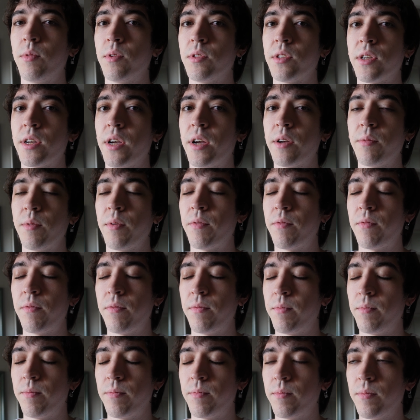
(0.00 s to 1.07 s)
a guy with
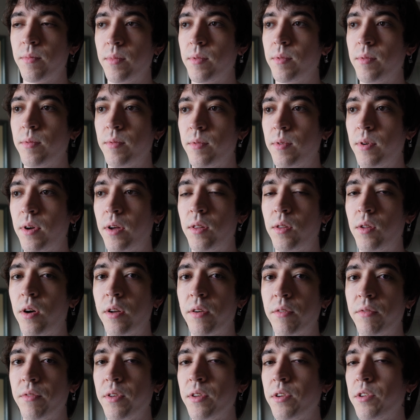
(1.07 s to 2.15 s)
a
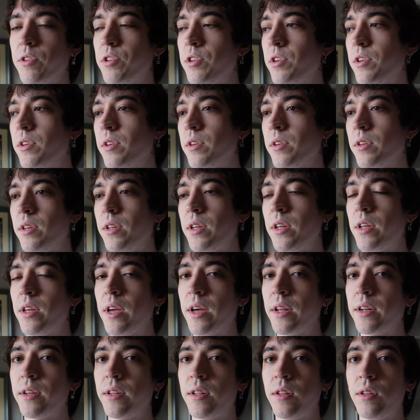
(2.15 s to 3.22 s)
lot of energy. He
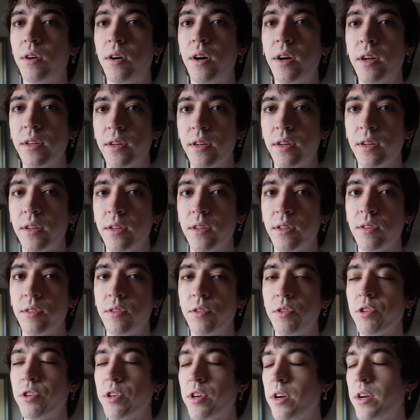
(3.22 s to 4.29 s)
had a lot to
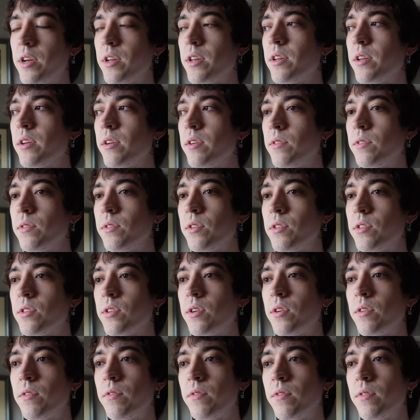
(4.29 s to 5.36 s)
shine on this
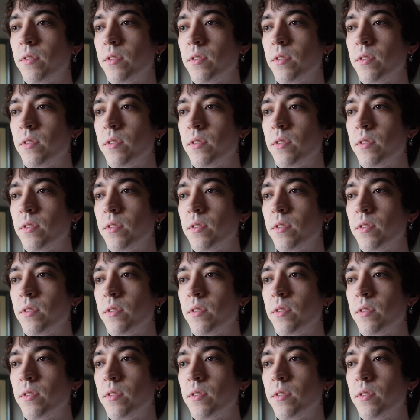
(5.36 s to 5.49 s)
earth